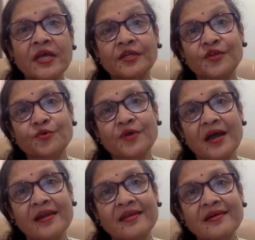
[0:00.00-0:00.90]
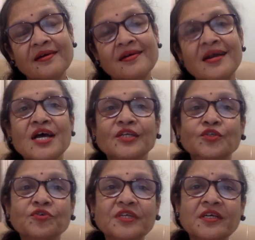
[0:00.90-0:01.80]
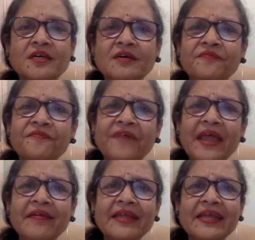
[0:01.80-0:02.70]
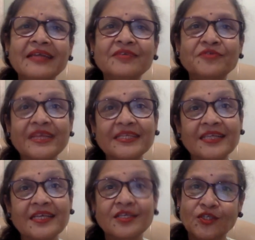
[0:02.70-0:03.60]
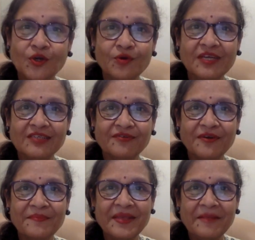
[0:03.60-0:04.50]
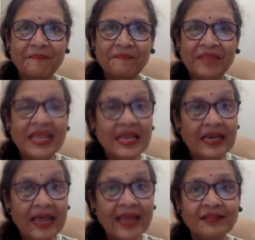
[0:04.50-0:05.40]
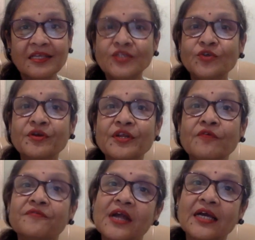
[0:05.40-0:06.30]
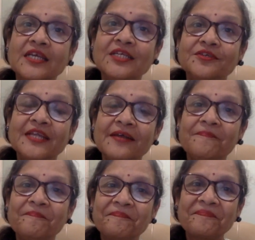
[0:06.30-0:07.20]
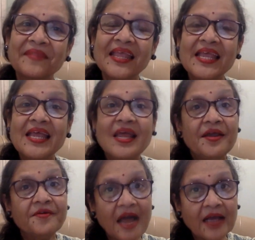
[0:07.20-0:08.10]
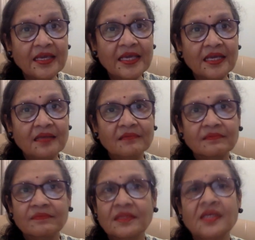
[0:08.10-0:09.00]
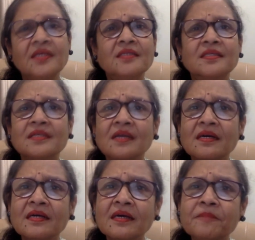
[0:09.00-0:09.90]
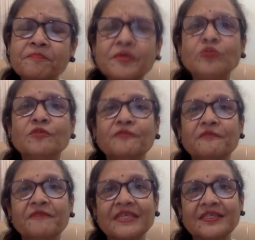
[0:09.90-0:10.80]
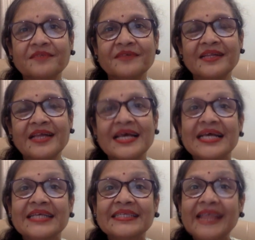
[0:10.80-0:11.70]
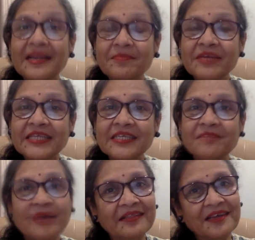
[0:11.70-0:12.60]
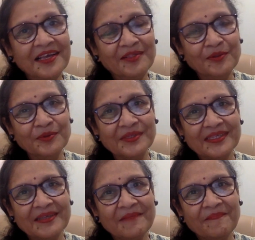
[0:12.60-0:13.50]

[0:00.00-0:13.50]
and you are here to hear very interesting stories from me, like the story of Rakhi today. Rakhi is a beautiful festival celebrated by the Hindus.